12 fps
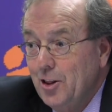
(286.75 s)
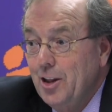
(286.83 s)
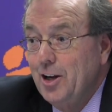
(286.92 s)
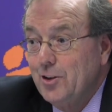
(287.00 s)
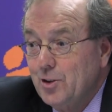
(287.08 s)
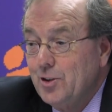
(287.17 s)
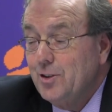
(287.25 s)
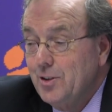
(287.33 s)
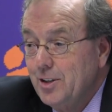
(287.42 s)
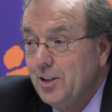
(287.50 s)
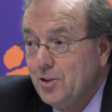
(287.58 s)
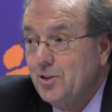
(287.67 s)
a
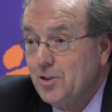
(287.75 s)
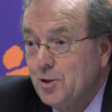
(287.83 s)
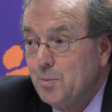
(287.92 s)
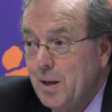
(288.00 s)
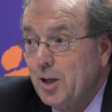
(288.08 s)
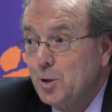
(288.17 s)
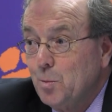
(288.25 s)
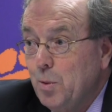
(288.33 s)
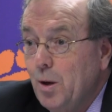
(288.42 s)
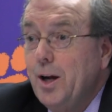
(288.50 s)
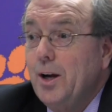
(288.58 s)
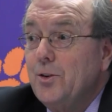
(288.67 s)
special
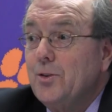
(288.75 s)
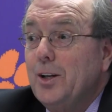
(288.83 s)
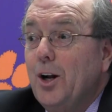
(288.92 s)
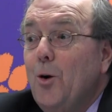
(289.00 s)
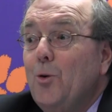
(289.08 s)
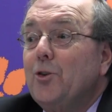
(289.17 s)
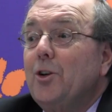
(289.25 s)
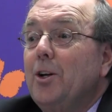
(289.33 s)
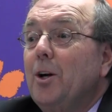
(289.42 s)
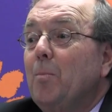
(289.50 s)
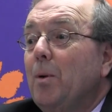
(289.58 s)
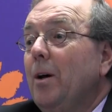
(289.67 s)
place. It holds a
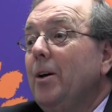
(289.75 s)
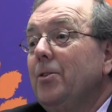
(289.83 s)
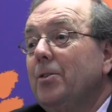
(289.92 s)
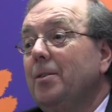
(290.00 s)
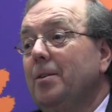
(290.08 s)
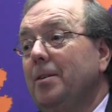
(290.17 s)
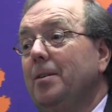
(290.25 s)
dear place.